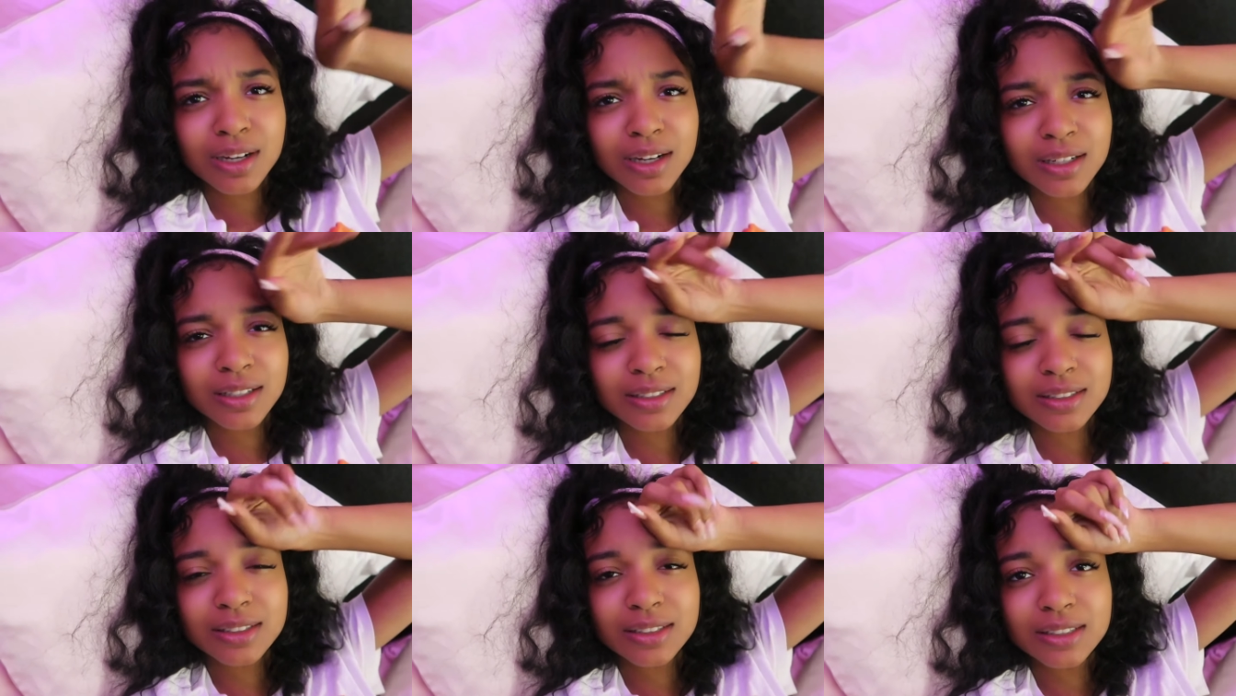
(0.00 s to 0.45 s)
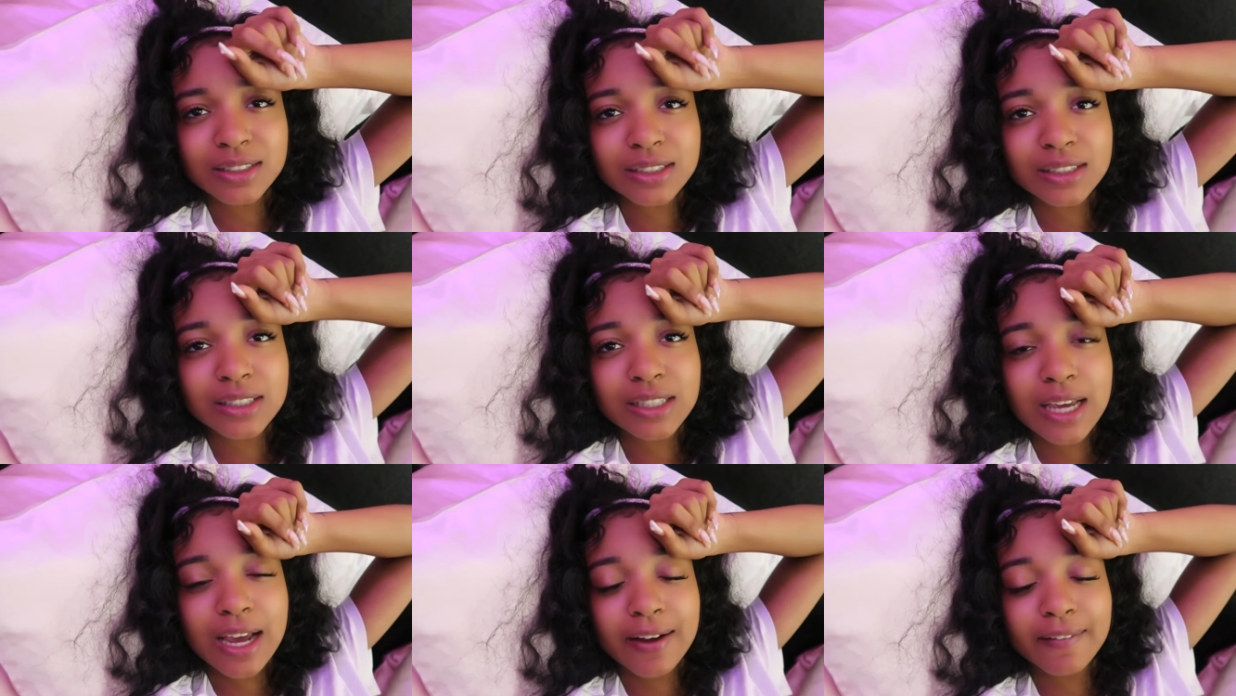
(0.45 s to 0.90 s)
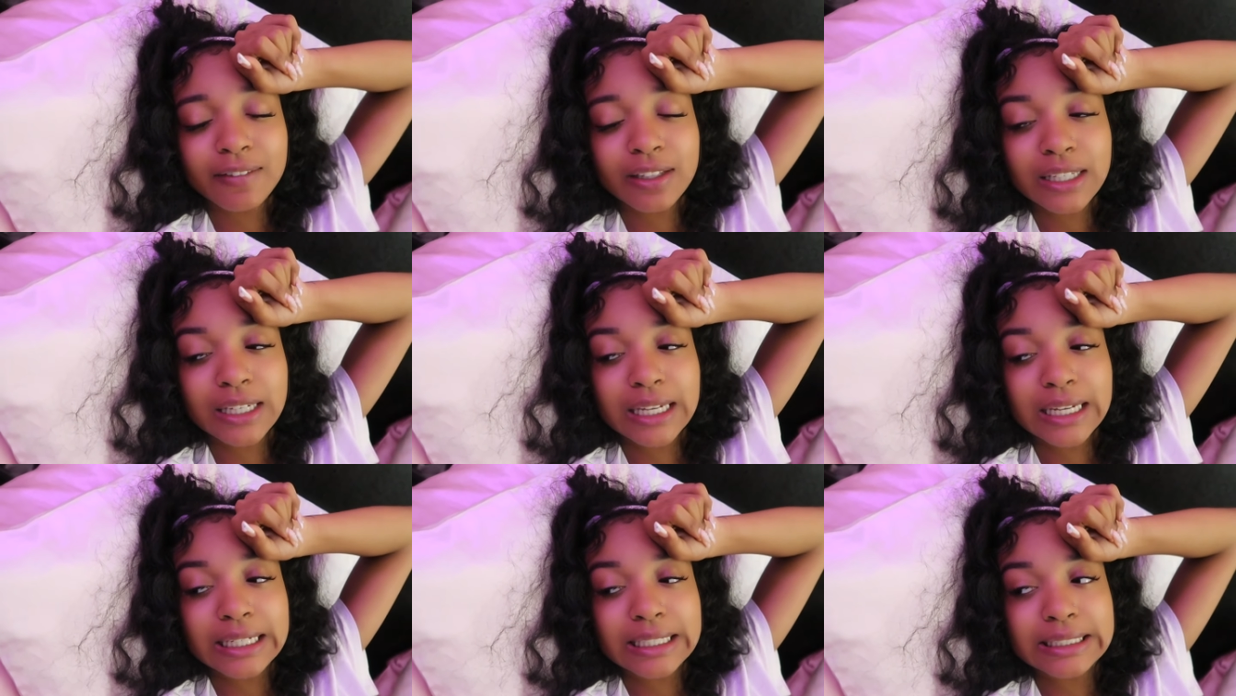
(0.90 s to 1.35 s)
Honestly, half
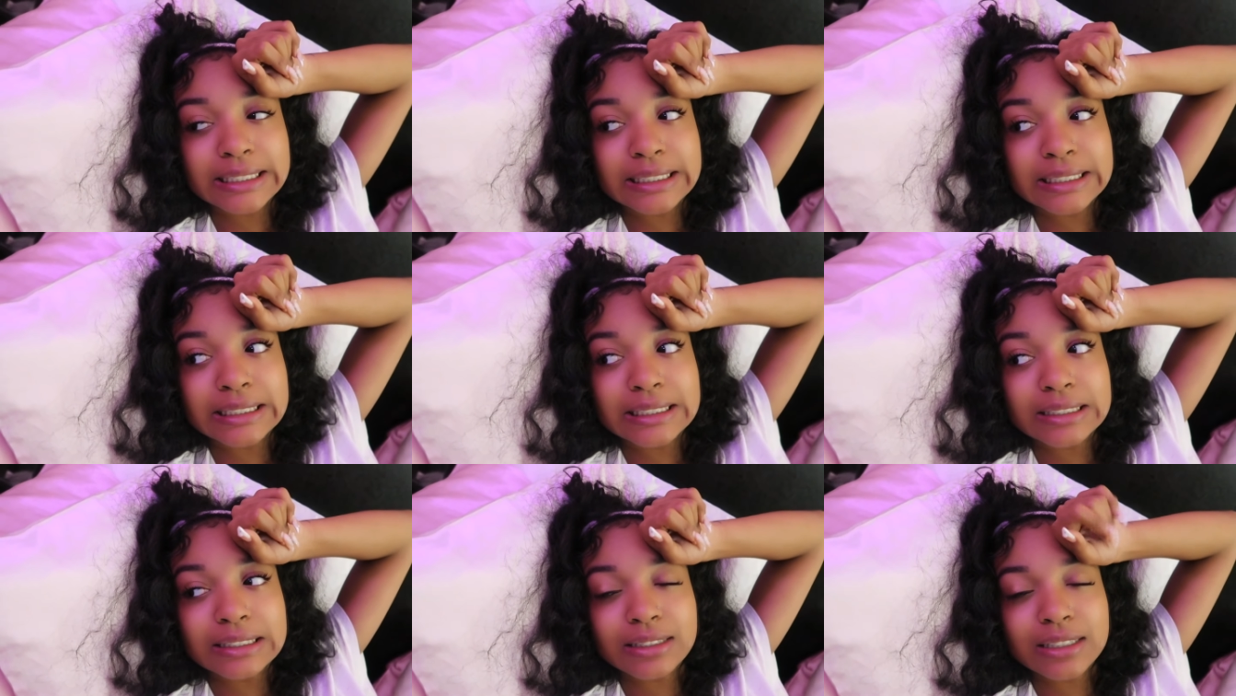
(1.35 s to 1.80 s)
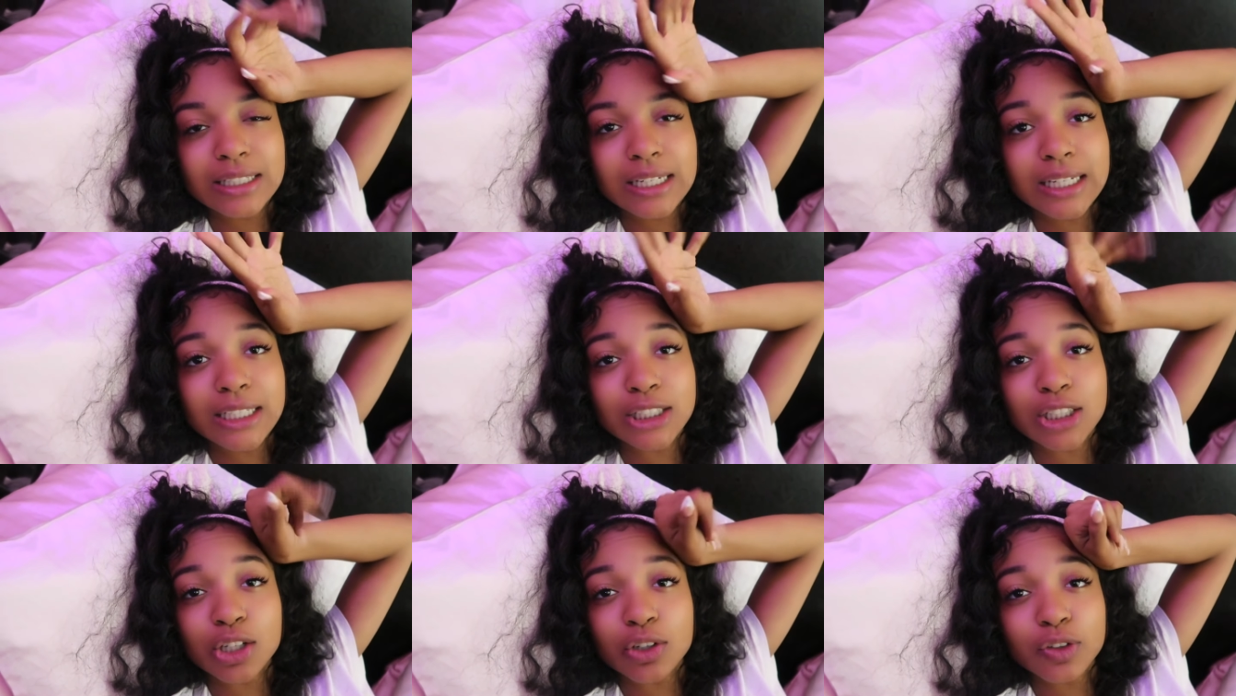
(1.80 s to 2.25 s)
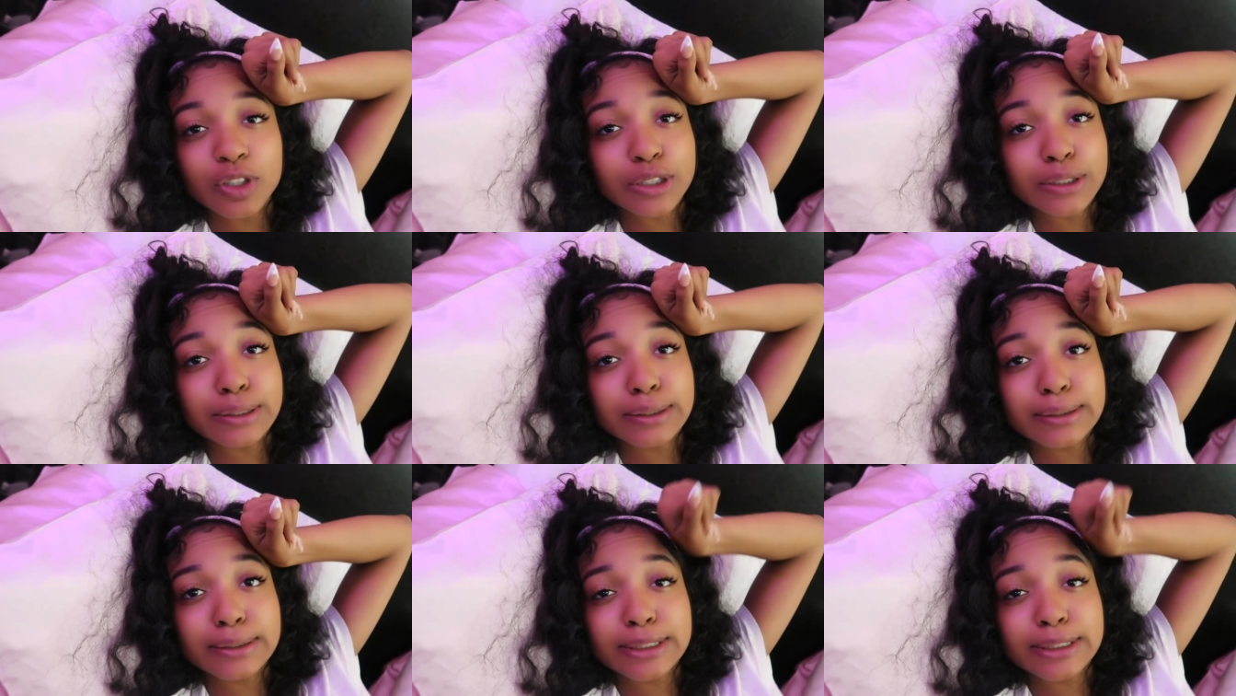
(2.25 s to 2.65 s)
the day. The day's over.